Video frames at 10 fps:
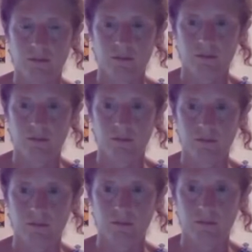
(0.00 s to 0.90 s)

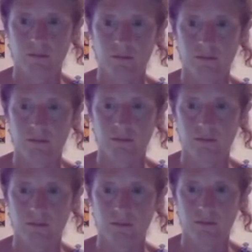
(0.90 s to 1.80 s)

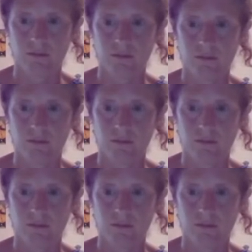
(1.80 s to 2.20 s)
[no speech]